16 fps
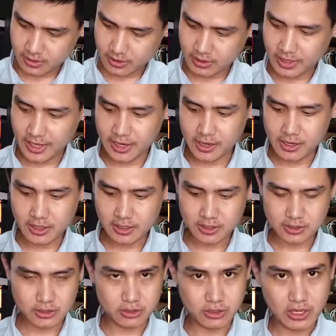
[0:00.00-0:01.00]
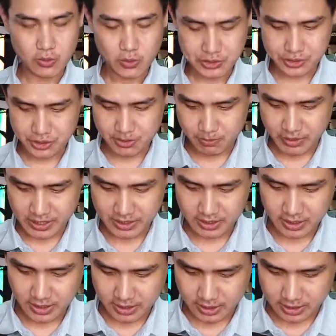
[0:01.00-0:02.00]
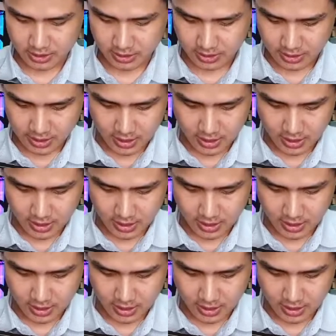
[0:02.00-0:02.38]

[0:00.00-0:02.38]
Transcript: layer so that when you depress it, it doesn't.